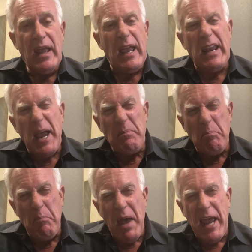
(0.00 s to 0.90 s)
And I
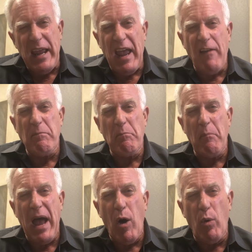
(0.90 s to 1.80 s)
may have
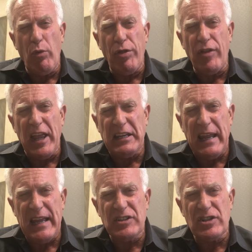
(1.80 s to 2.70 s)
mouthed a
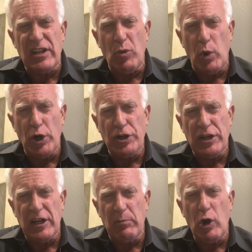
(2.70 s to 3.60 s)
nasty word
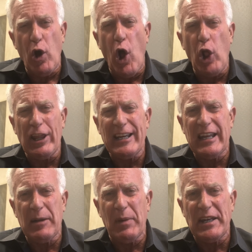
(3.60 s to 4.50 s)
to him, calling
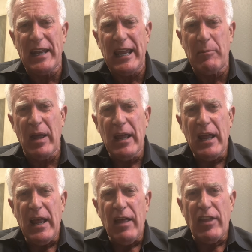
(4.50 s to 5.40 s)
him a name
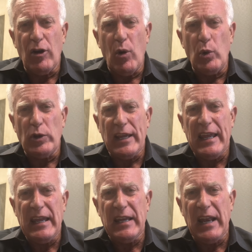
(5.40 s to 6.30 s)
that only
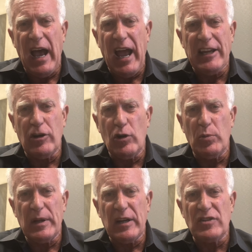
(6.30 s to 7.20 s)
he and I
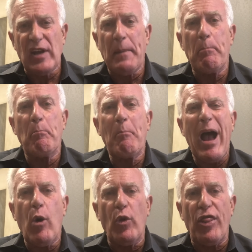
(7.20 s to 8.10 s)
knew because I
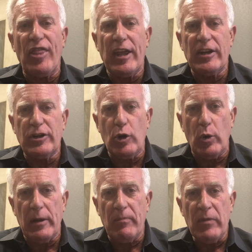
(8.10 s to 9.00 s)
mouthed it
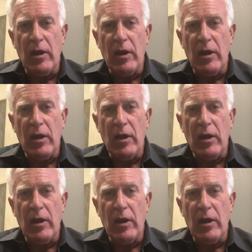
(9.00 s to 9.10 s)
to him.